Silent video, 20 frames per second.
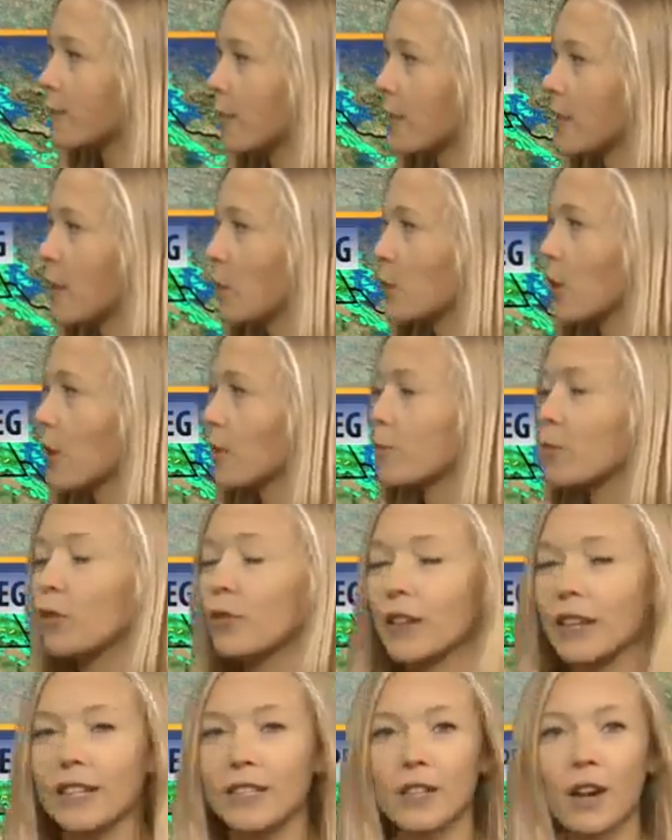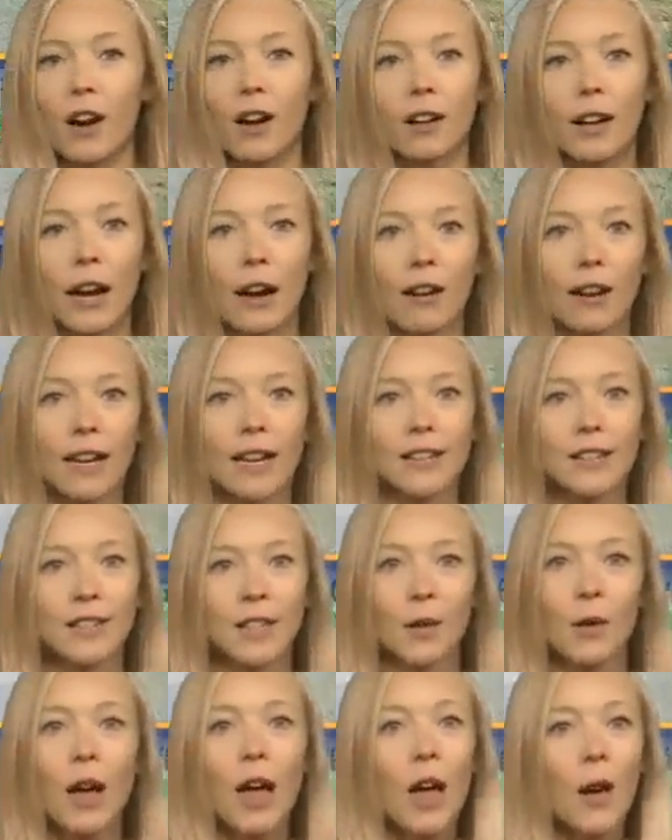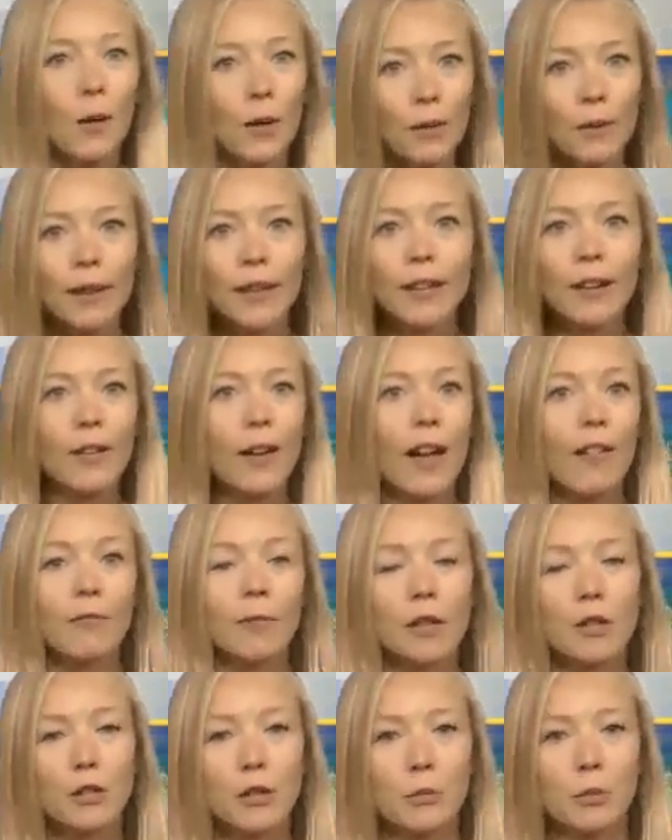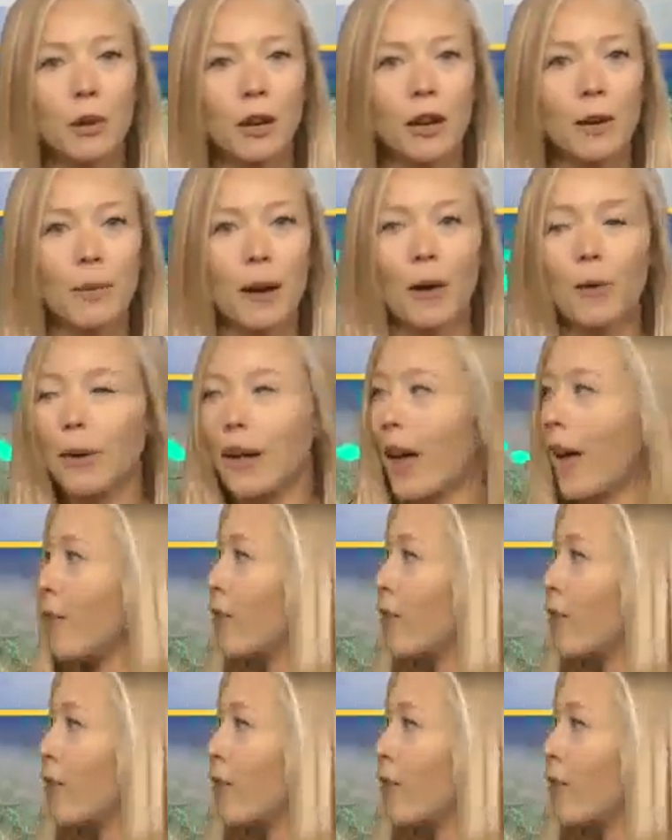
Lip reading: but those aren't moving into our area, so we really don't have much to worry about. We have